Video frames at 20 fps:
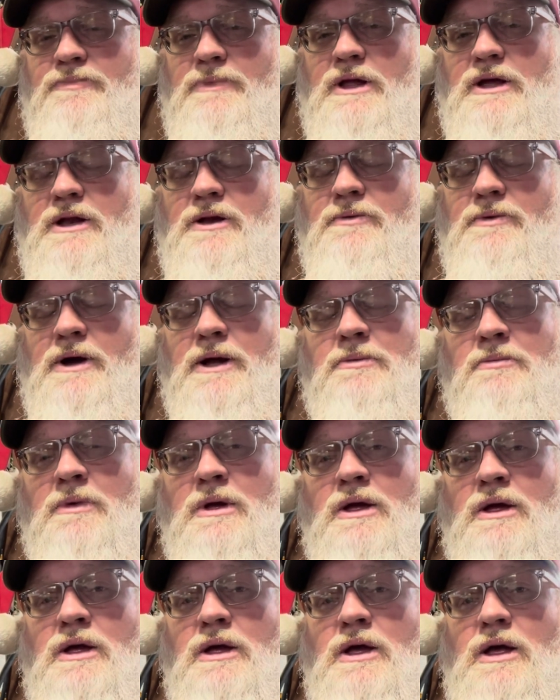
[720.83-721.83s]
anyway,
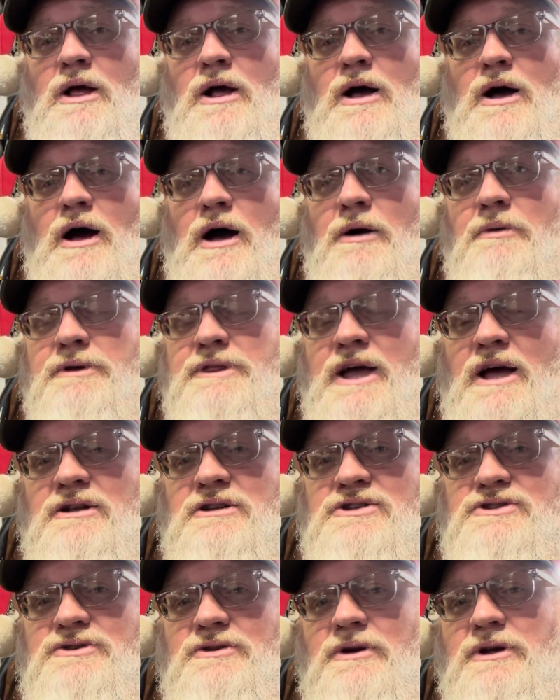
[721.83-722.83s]
without
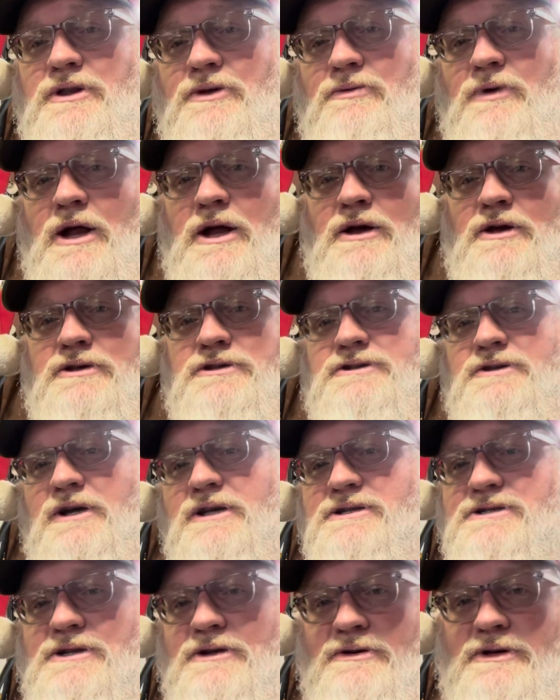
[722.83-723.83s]
destroying the rail, so
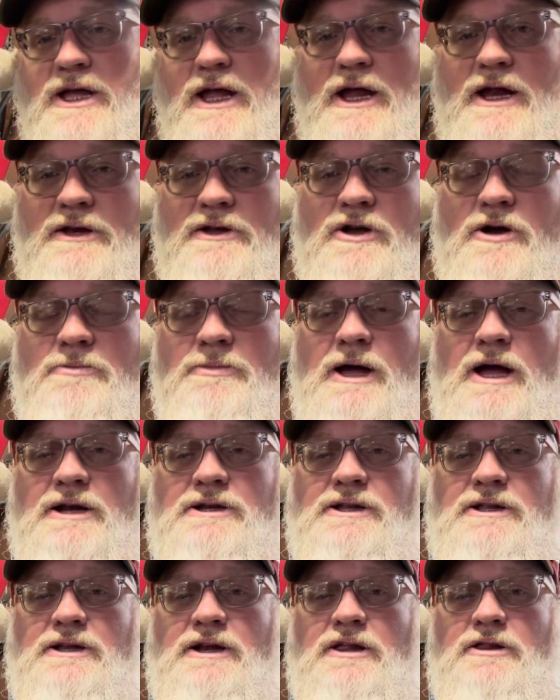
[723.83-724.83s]
I still can go
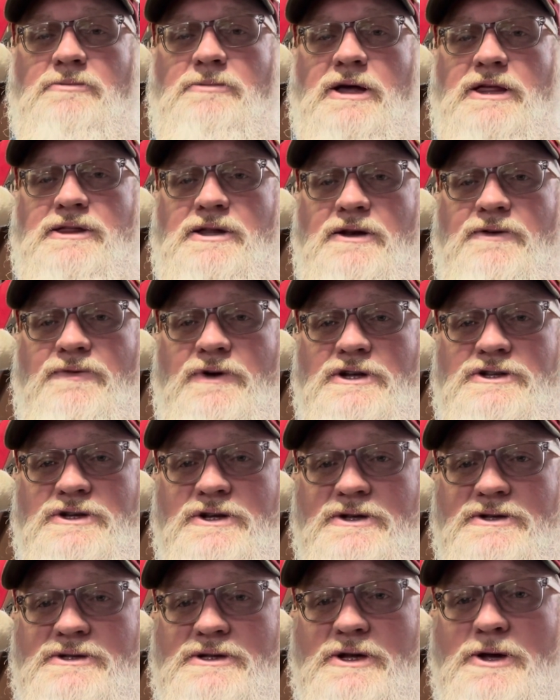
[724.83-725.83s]
back to the other method if I
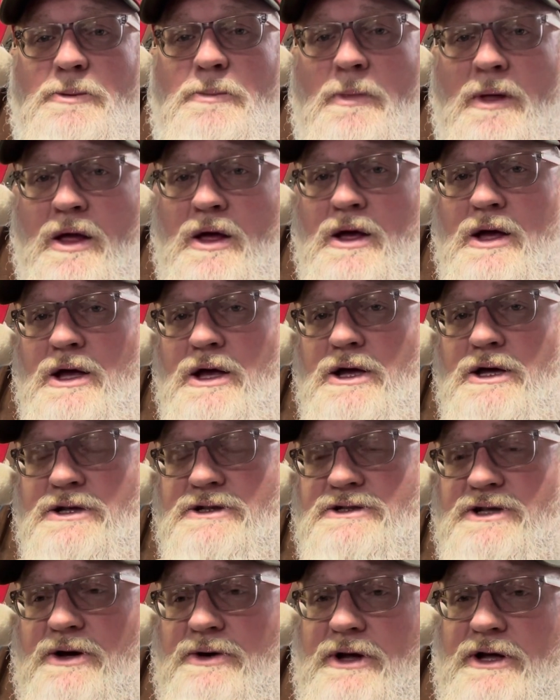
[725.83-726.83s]
choose to.
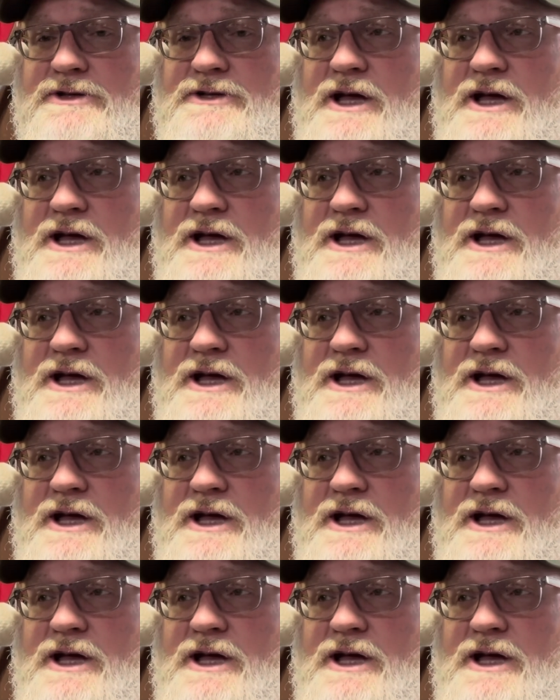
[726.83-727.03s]
So look,